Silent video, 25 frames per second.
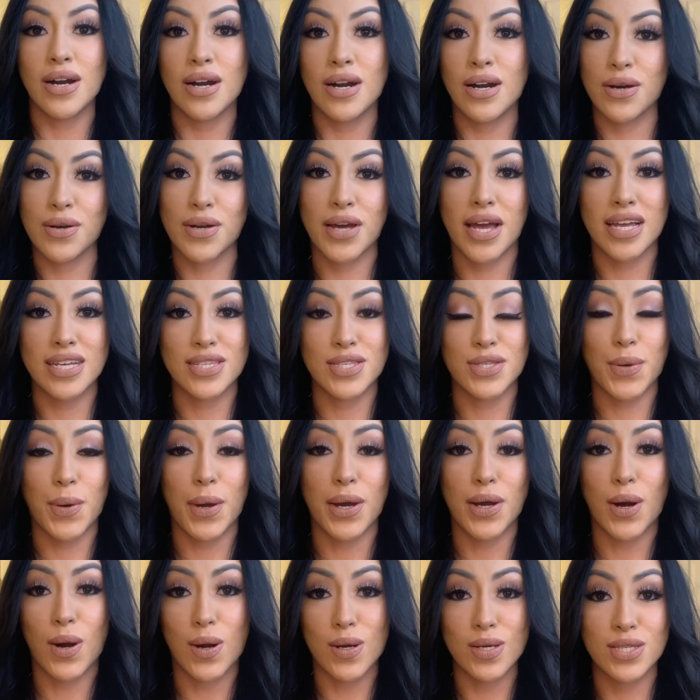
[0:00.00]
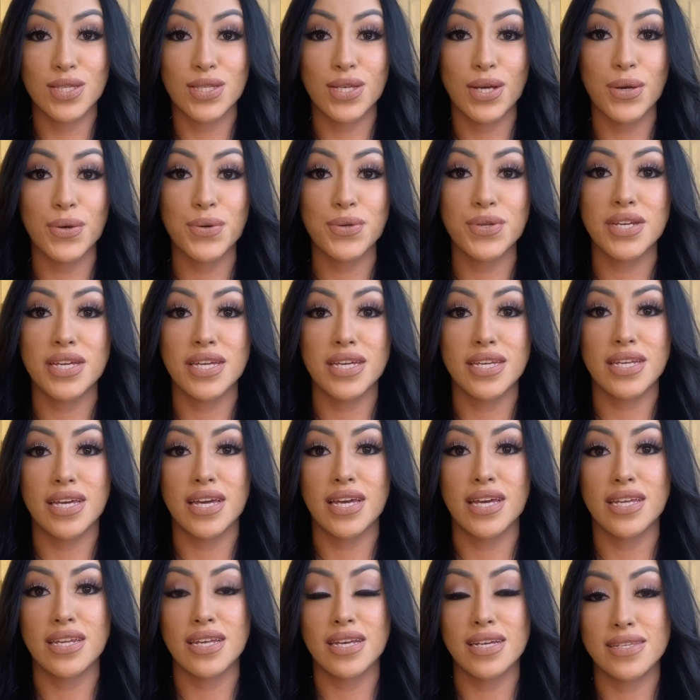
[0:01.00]
Okay, so I also
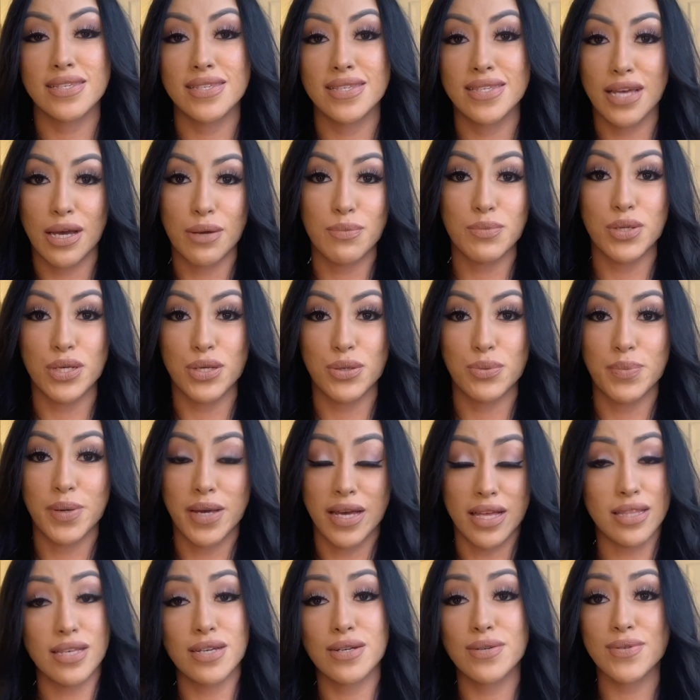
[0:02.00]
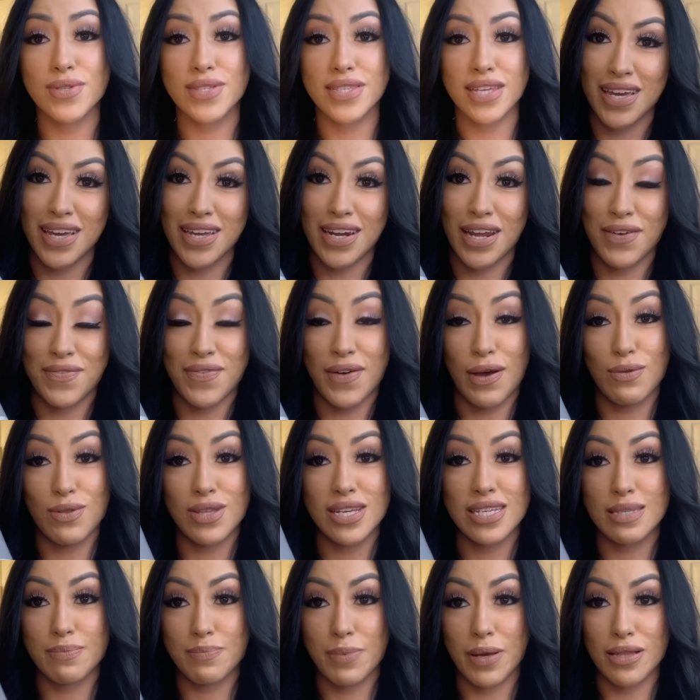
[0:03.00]
needed some new pillows, I found
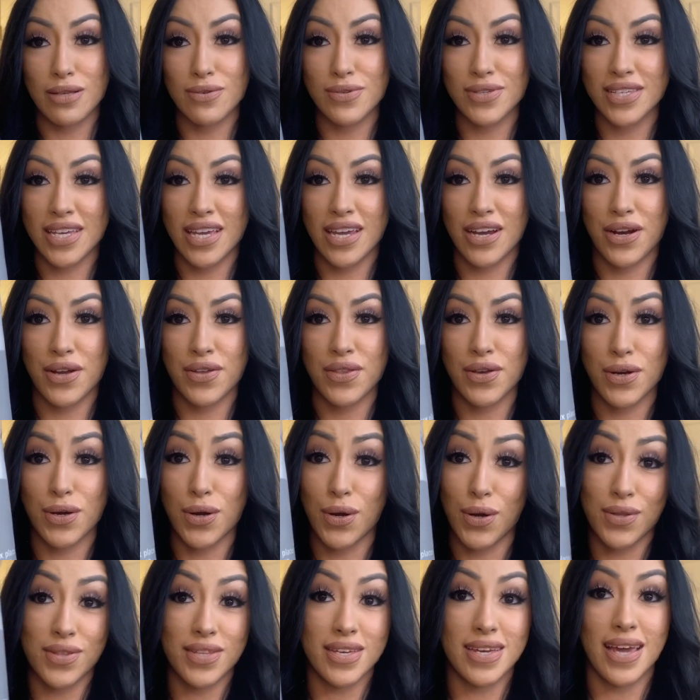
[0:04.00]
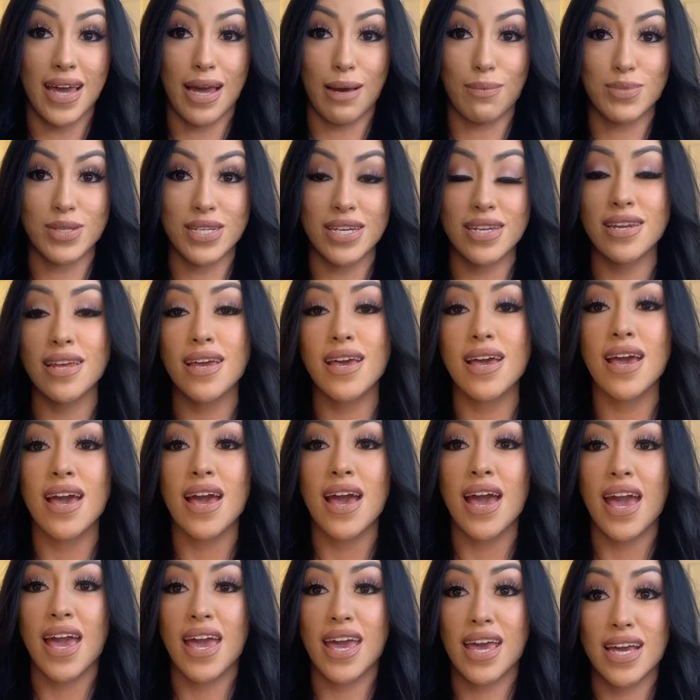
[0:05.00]
these pillows here. They're called the Hampton,
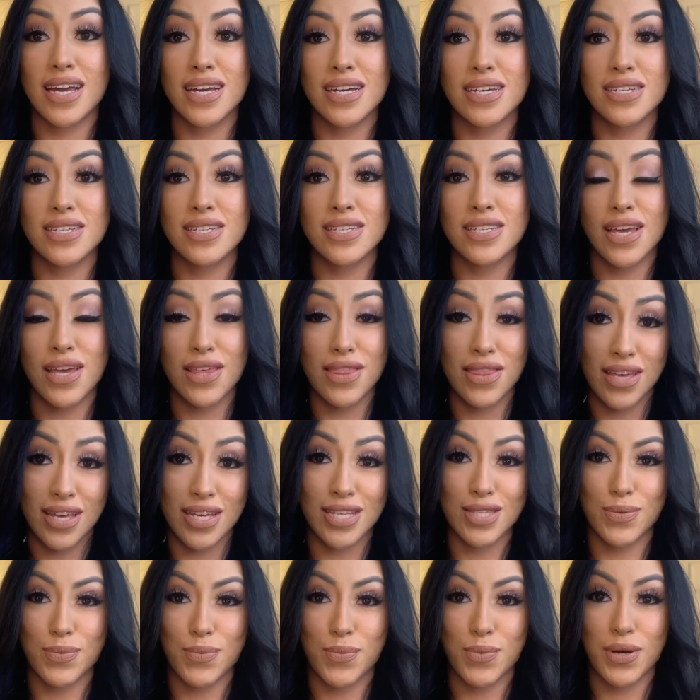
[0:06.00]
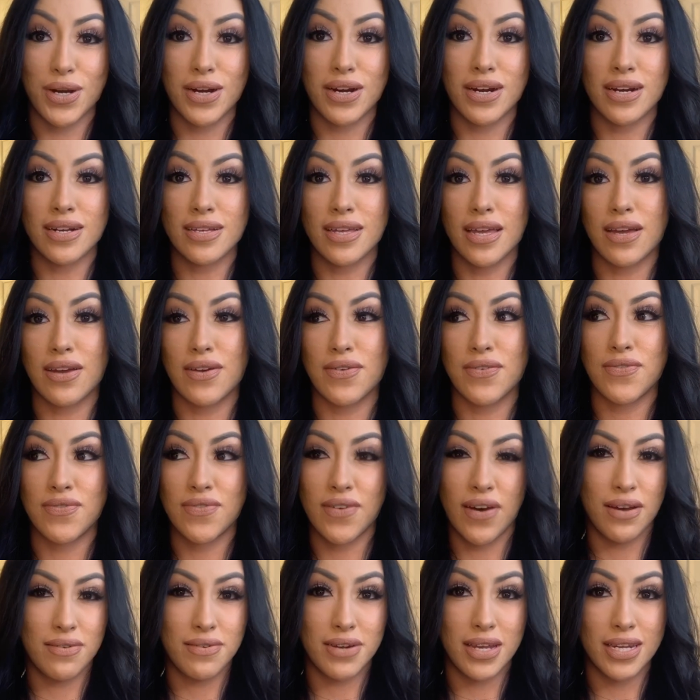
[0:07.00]
and these were like
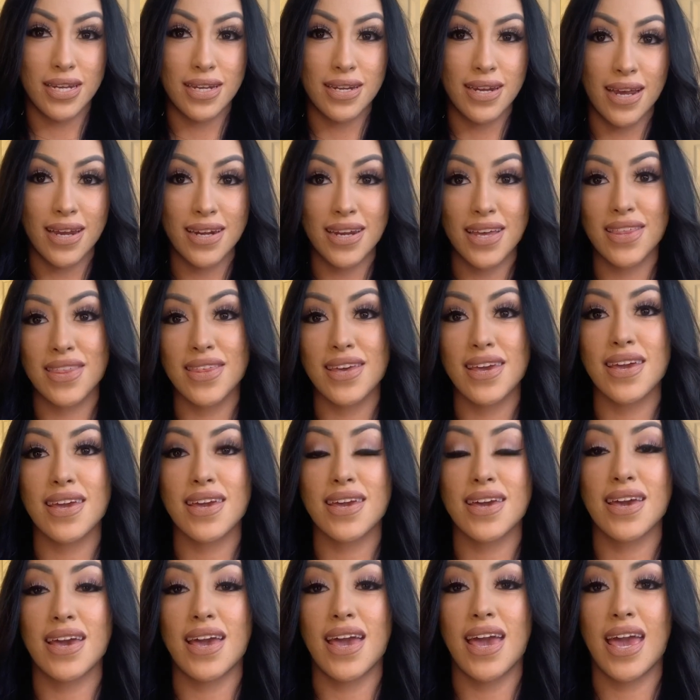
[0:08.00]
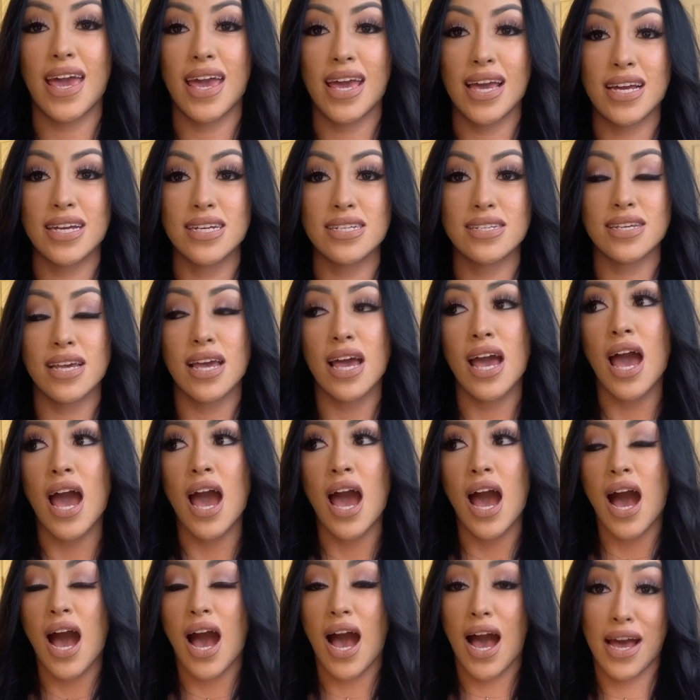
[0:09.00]
$5.99, I think. And
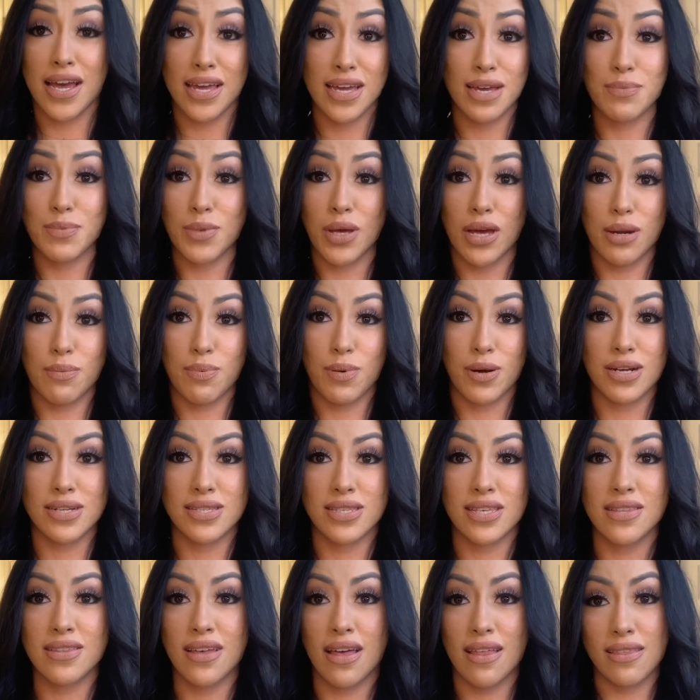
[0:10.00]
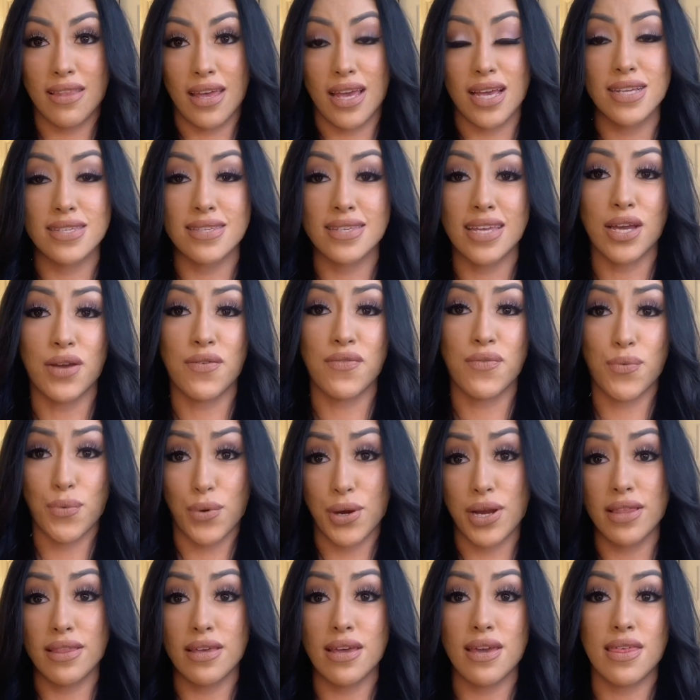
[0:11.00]
I am not a person that likes like
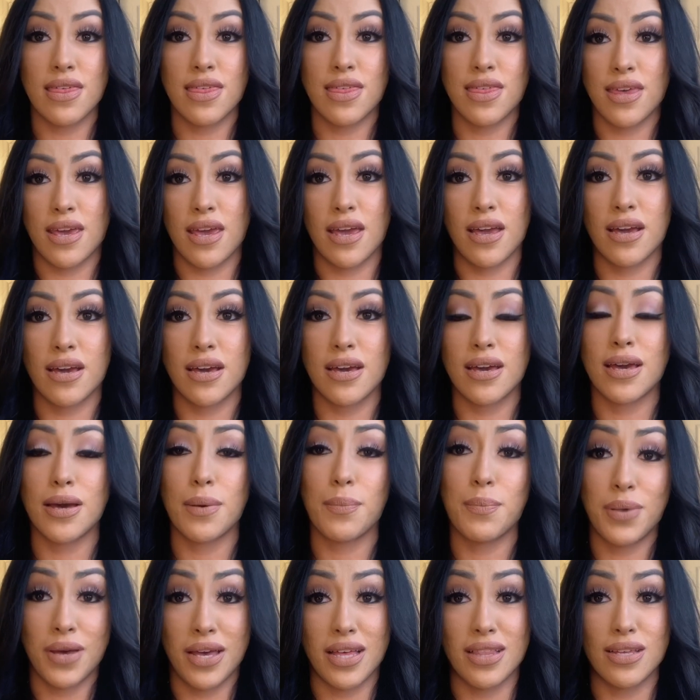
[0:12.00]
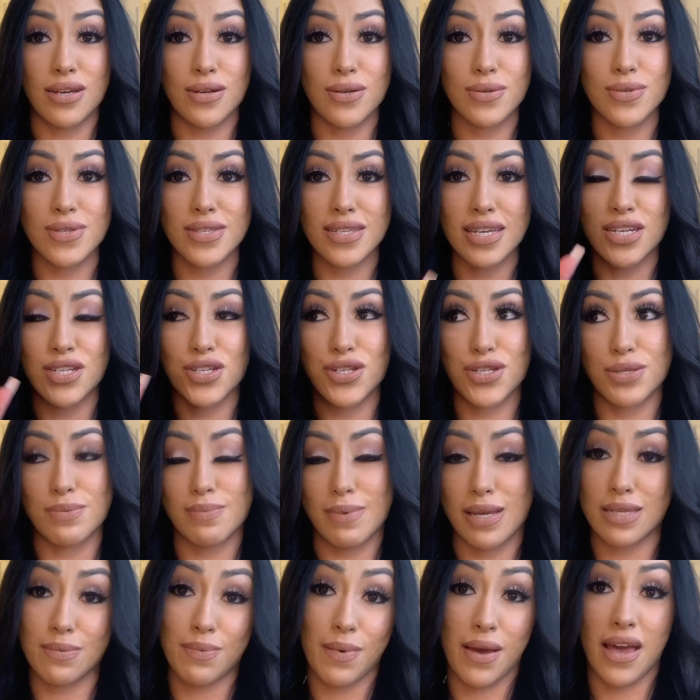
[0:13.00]
really thick pillows. It just
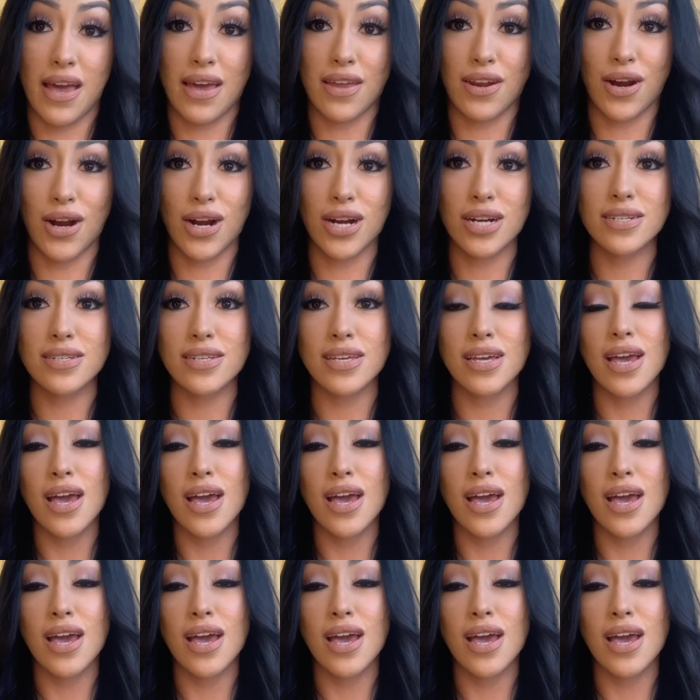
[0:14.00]
makes my head hurt.